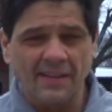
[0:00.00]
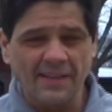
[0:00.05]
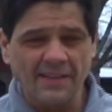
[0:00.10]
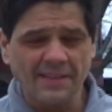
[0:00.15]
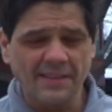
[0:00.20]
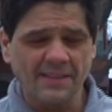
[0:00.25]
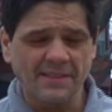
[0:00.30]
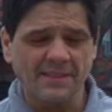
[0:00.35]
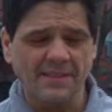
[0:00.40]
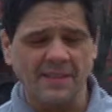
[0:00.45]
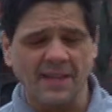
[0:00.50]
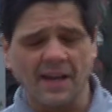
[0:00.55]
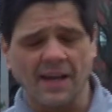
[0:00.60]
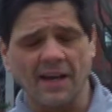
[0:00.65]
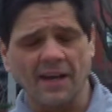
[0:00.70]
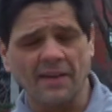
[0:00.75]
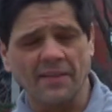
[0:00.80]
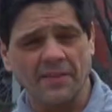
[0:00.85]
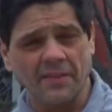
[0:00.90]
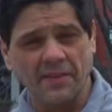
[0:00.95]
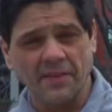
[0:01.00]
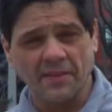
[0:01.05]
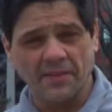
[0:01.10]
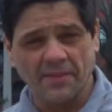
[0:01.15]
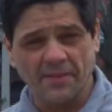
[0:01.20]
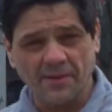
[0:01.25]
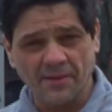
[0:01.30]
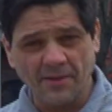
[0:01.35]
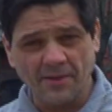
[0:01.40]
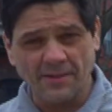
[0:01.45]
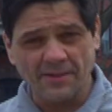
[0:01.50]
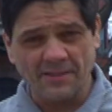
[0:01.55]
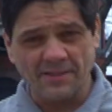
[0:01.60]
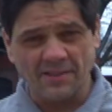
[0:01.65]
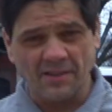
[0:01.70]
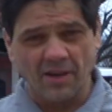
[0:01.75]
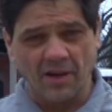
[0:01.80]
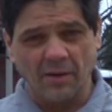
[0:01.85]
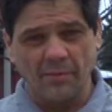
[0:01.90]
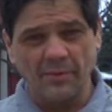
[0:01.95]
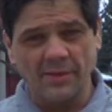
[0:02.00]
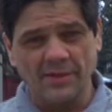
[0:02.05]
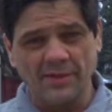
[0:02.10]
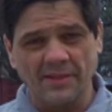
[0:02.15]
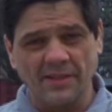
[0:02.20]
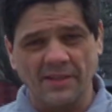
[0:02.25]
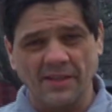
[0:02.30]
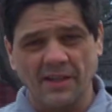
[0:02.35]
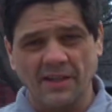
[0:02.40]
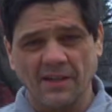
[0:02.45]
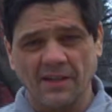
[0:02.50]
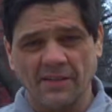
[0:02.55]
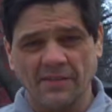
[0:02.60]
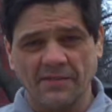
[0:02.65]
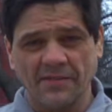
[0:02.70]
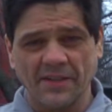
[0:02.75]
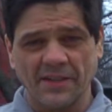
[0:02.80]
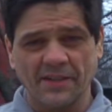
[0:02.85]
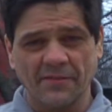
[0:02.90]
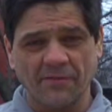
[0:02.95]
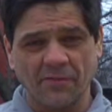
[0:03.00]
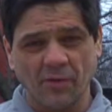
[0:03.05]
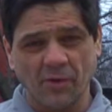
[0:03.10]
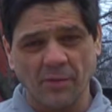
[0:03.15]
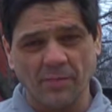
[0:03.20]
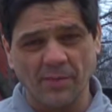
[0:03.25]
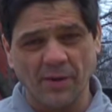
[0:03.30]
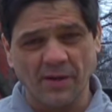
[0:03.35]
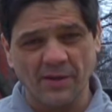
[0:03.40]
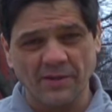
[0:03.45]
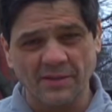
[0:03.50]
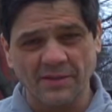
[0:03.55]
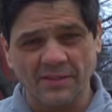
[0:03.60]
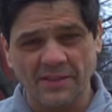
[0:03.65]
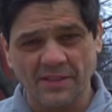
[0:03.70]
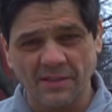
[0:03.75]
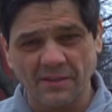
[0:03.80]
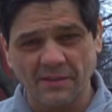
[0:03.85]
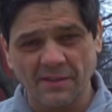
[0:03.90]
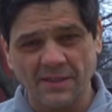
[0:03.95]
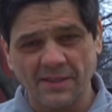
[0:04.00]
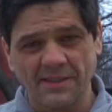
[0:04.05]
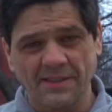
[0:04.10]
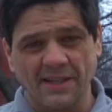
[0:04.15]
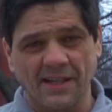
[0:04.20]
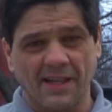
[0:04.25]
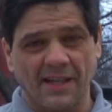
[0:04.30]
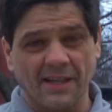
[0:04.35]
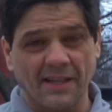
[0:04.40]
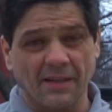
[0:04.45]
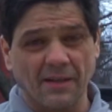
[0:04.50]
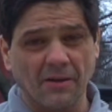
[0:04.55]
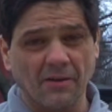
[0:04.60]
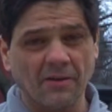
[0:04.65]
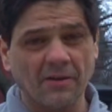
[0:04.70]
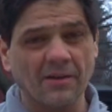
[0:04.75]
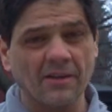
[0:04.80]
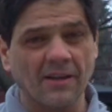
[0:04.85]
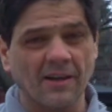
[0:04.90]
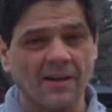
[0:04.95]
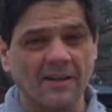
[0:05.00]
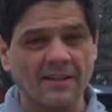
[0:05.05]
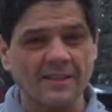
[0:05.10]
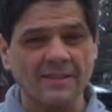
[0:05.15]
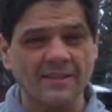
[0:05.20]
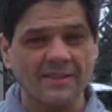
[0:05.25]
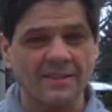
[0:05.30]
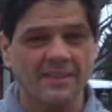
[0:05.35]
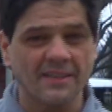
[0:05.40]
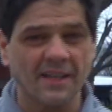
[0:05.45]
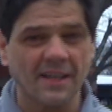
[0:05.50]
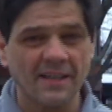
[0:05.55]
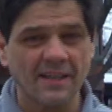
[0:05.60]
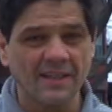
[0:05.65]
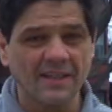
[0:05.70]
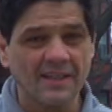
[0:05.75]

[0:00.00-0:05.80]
This is uh, the third installment of a four-part series on local artists.